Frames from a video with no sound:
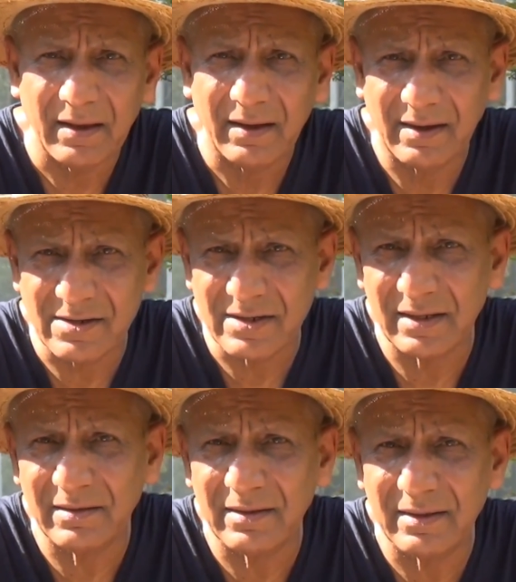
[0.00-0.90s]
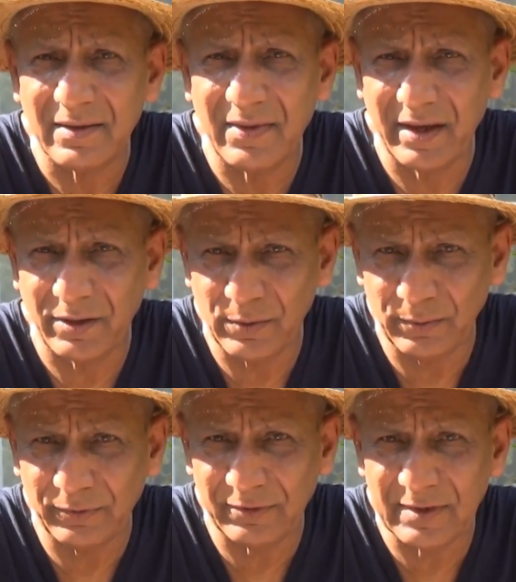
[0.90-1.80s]
until they are
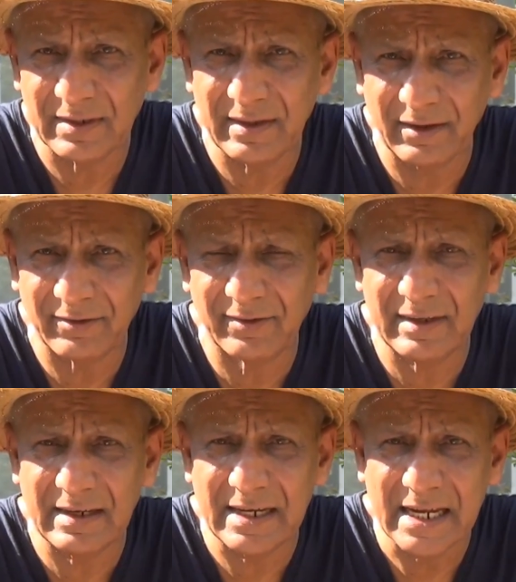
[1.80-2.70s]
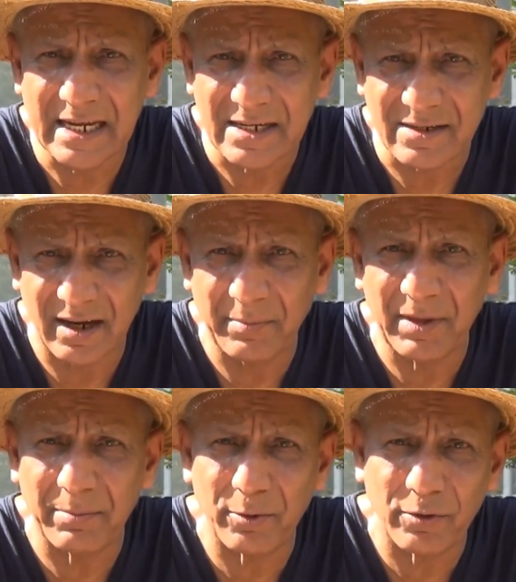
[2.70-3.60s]
used. That's the time
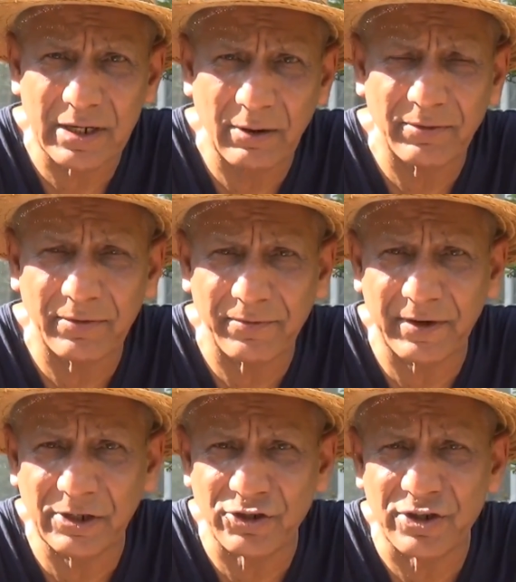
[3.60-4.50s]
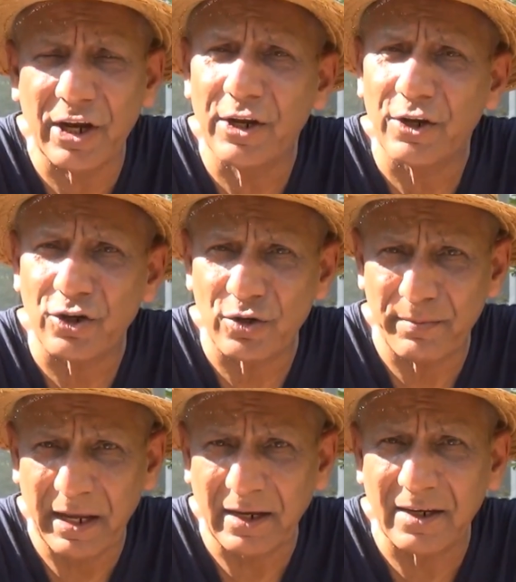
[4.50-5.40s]
they are brought out of the fridge to
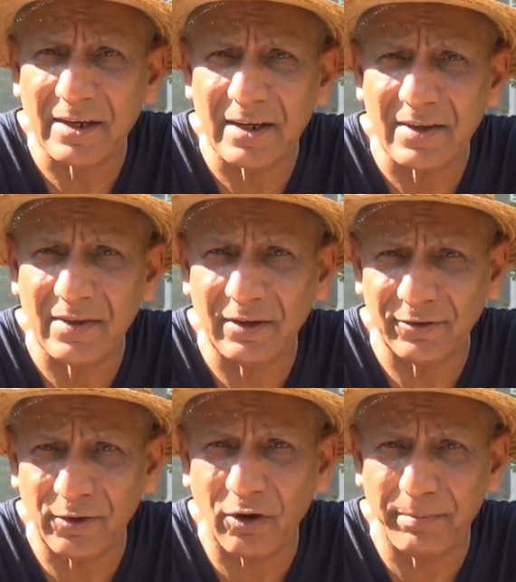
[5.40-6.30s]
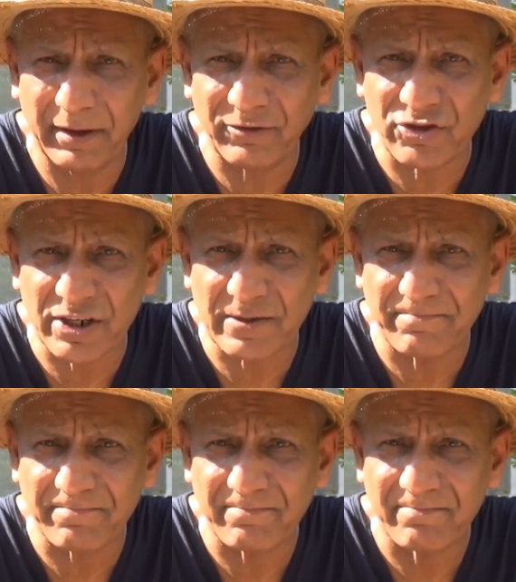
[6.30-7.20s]
make the stock mixture.
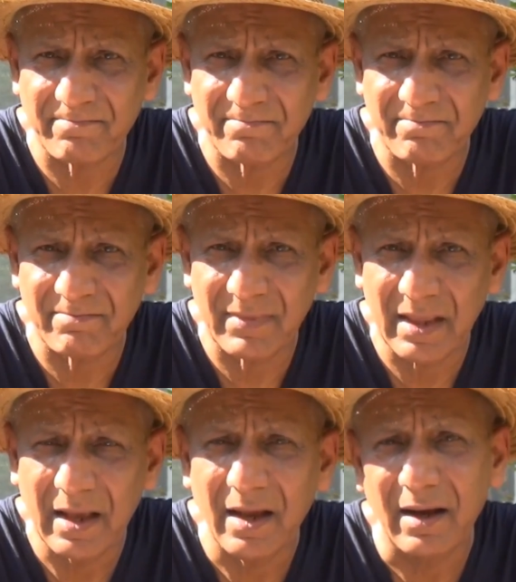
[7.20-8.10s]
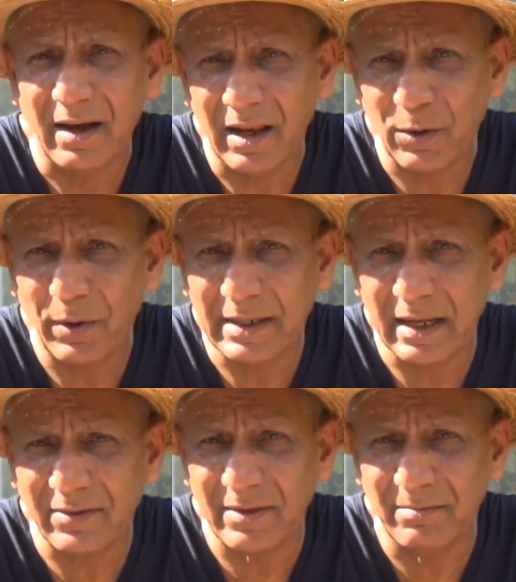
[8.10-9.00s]
I'll go and
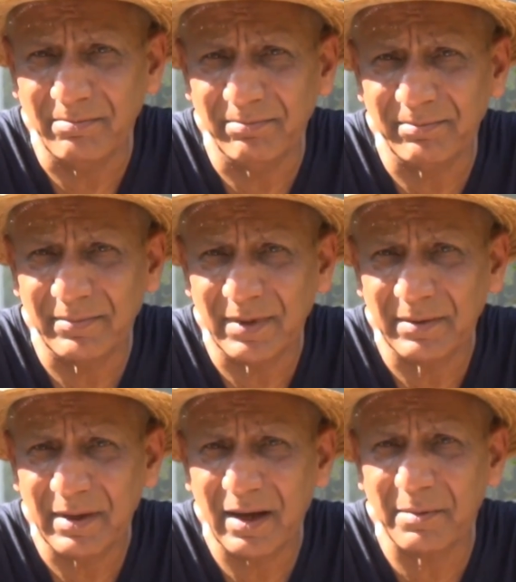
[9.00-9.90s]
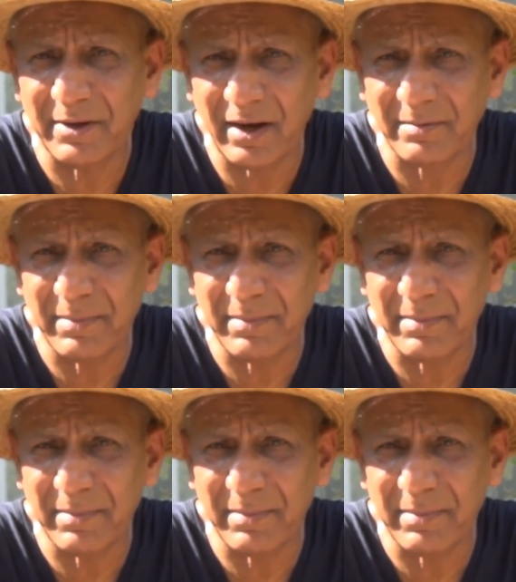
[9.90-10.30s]
get them. I'll be right